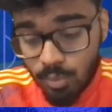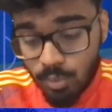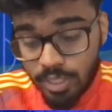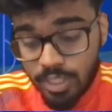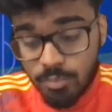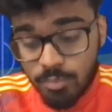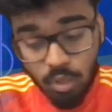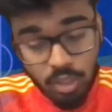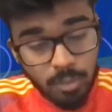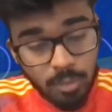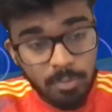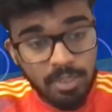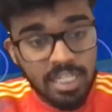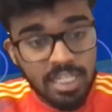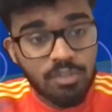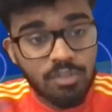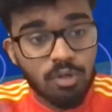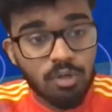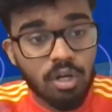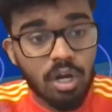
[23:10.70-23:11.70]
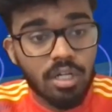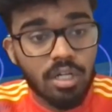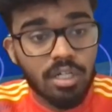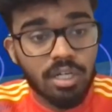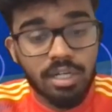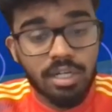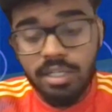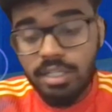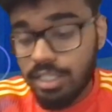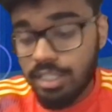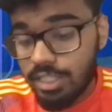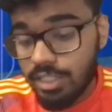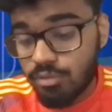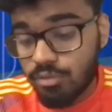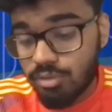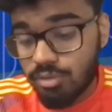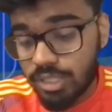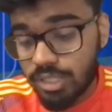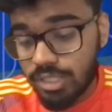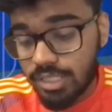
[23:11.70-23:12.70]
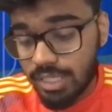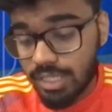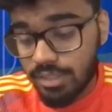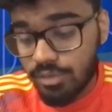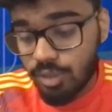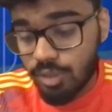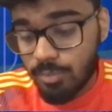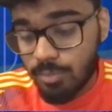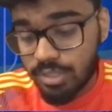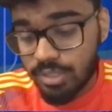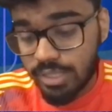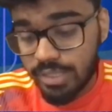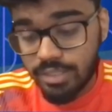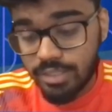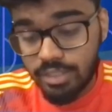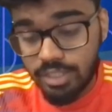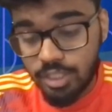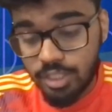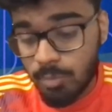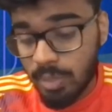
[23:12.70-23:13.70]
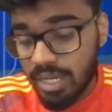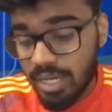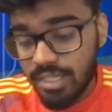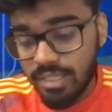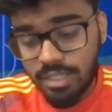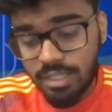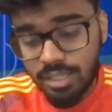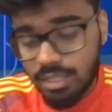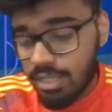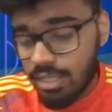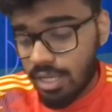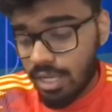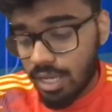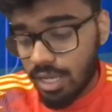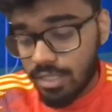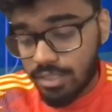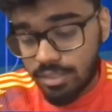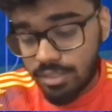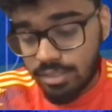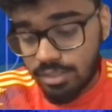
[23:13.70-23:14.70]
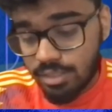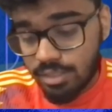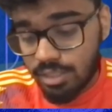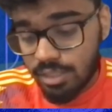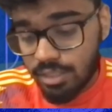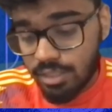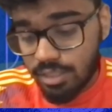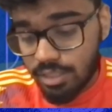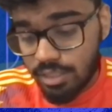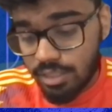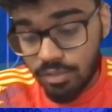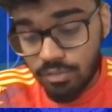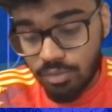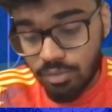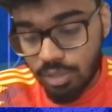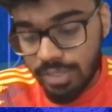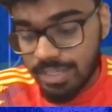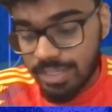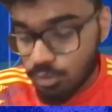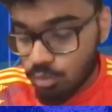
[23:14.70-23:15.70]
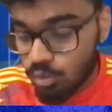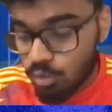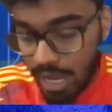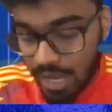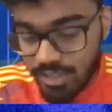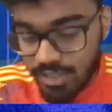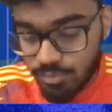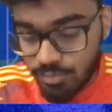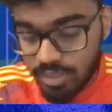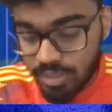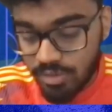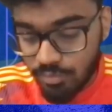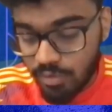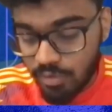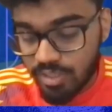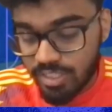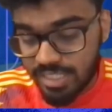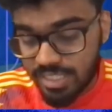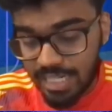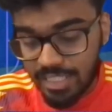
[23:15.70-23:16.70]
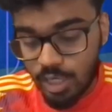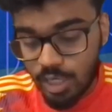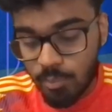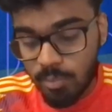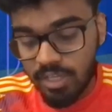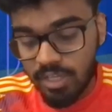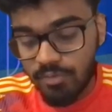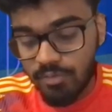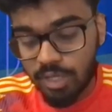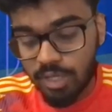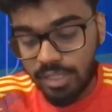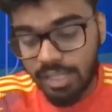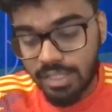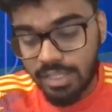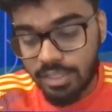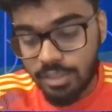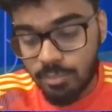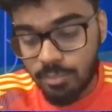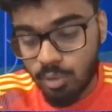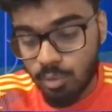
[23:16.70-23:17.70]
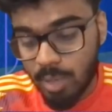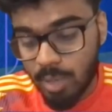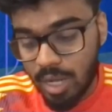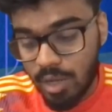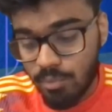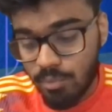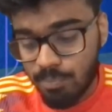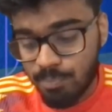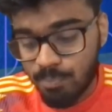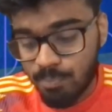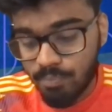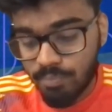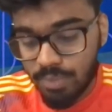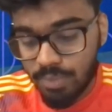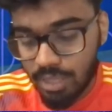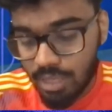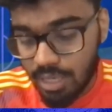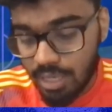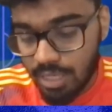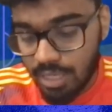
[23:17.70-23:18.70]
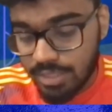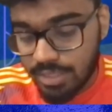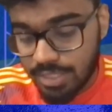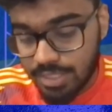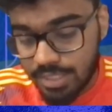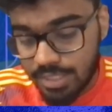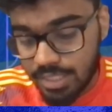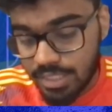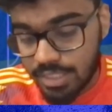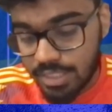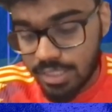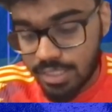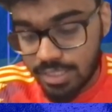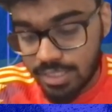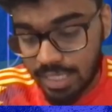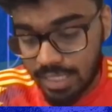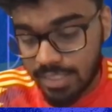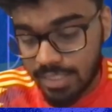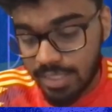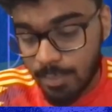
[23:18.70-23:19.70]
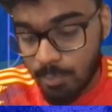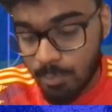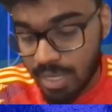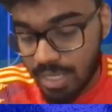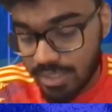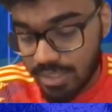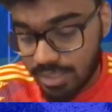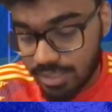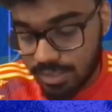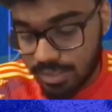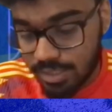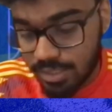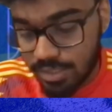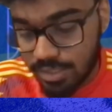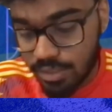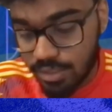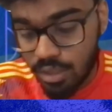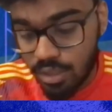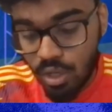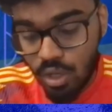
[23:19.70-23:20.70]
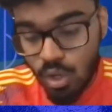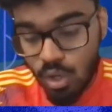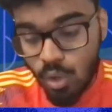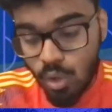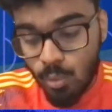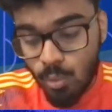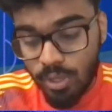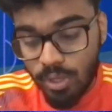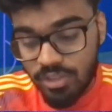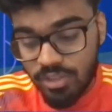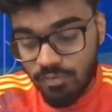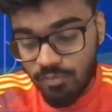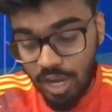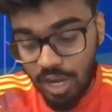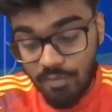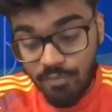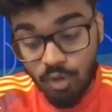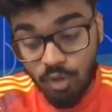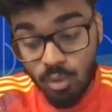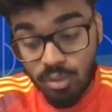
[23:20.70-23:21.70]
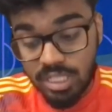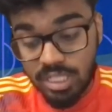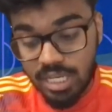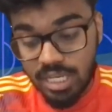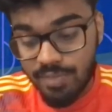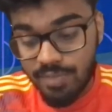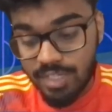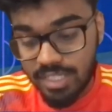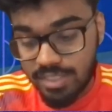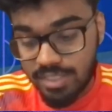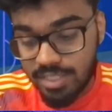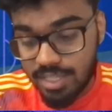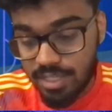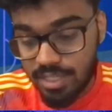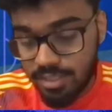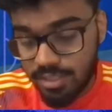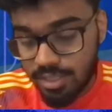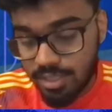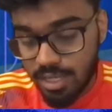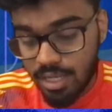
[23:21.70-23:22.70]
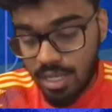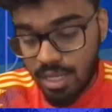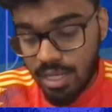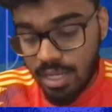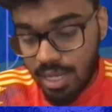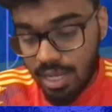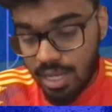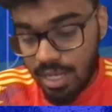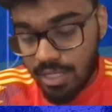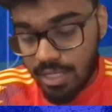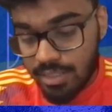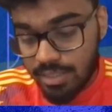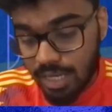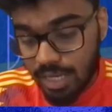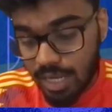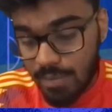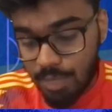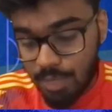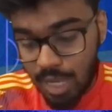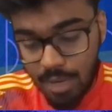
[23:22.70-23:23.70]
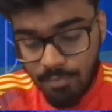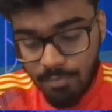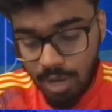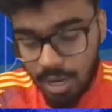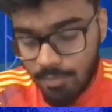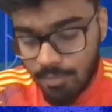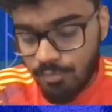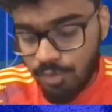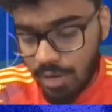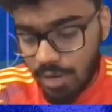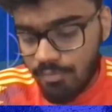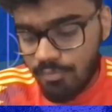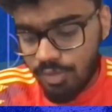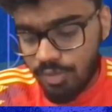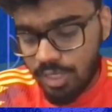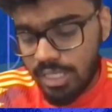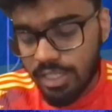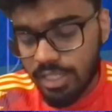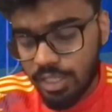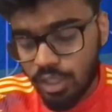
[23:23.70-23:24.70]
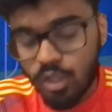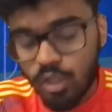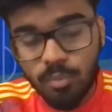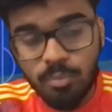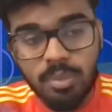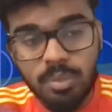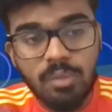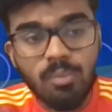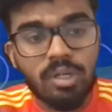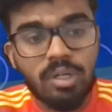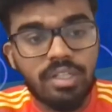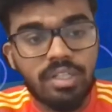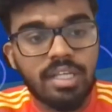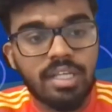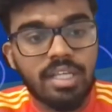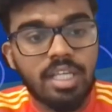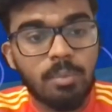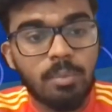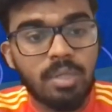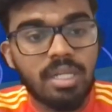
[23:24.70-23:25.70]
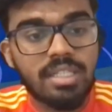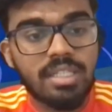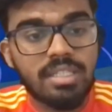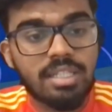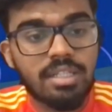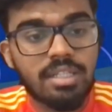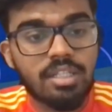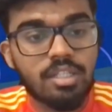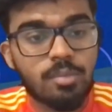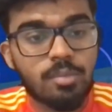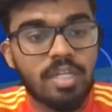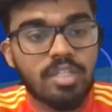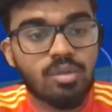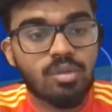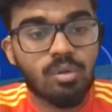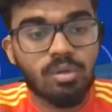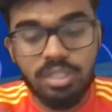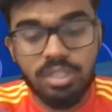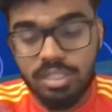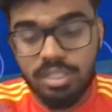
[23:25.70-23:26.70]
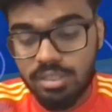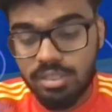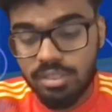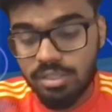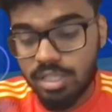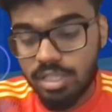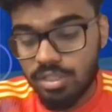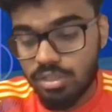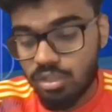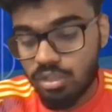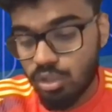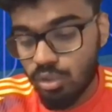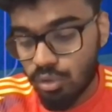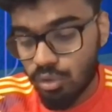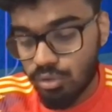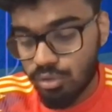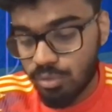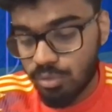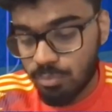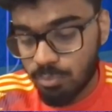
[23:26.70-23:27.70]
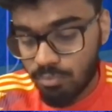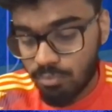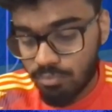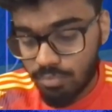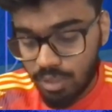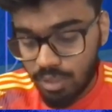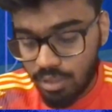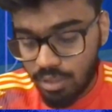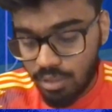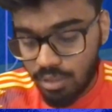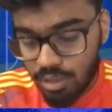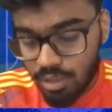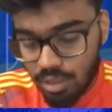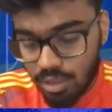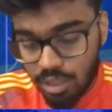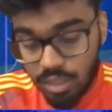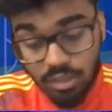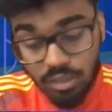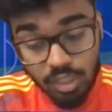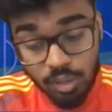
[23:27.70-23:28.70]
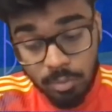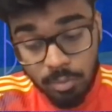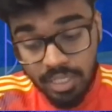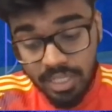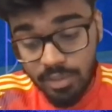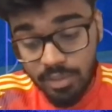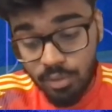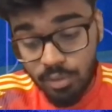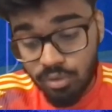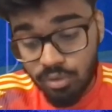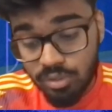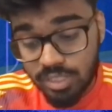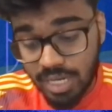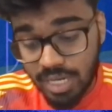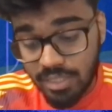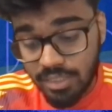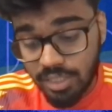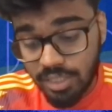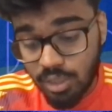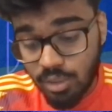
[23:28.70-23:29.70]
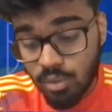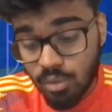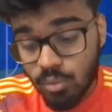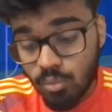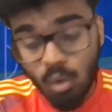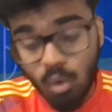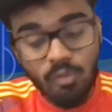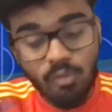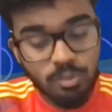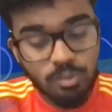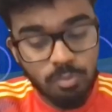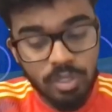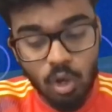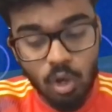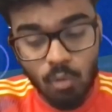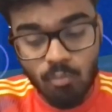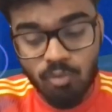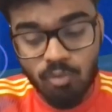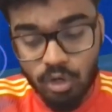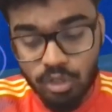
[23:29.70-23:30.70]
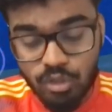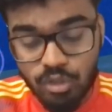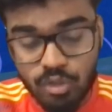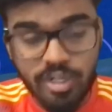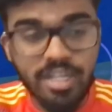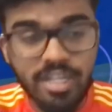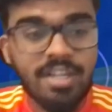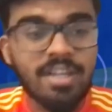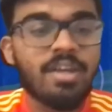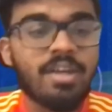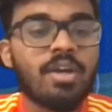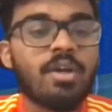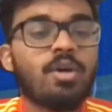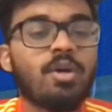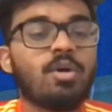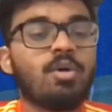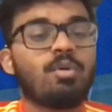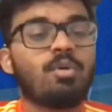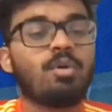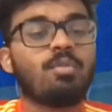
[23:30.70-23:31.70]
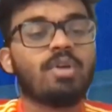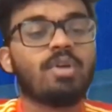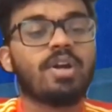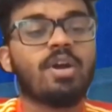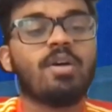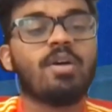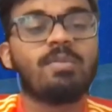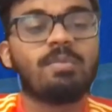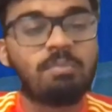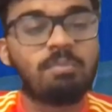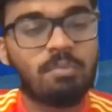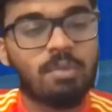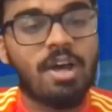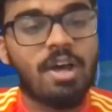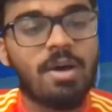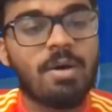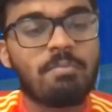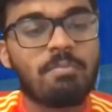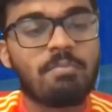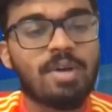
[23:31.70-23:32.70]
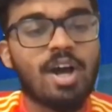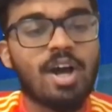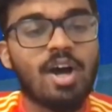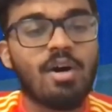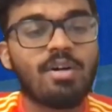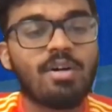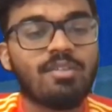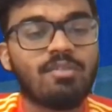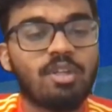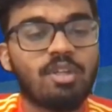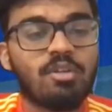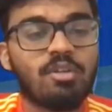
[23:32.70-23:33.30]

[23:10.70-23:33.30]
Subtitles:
his brother plays for Ghana. He's decided to represent Spain, as he has been a very standout player for Athletic Bilbao, and this season he's had an amazing season with 5 goals, 11 assists, and I'm feeling he could be one of the key players in the Spain squad this Euros. Another player who stand out will always be Rodri, who will bring on Macau